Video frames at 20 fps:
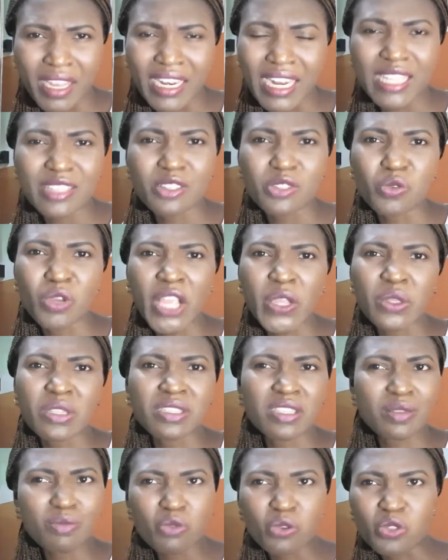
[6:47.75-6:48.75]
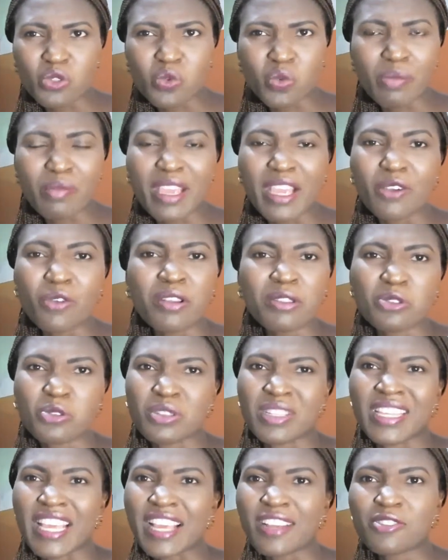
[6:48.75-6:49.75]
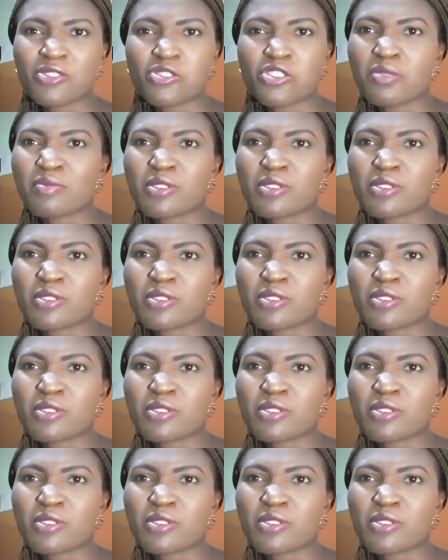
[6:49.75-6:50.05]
That is why you see most women going to the extreme.